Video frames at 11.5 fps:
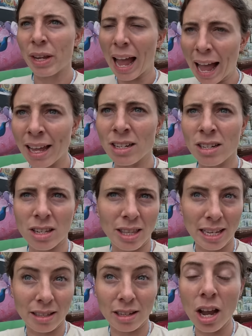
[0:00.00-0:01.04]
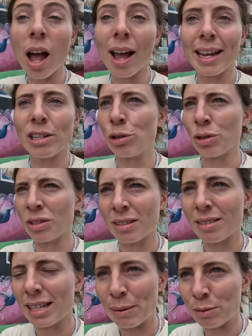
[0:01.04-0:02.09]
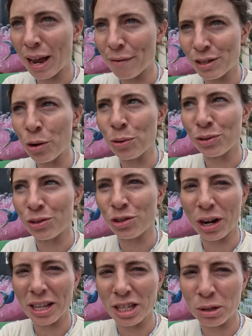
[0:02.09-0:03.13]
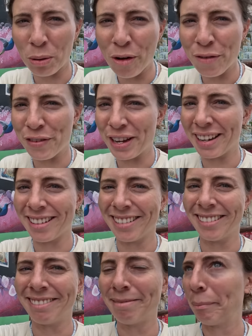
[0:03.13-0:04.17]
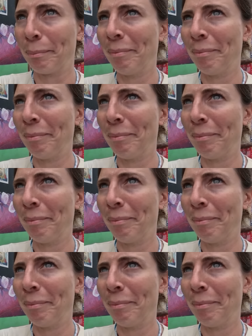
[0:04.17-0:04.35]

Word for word: and this guide who doesn't seem to have his own transport vehicle.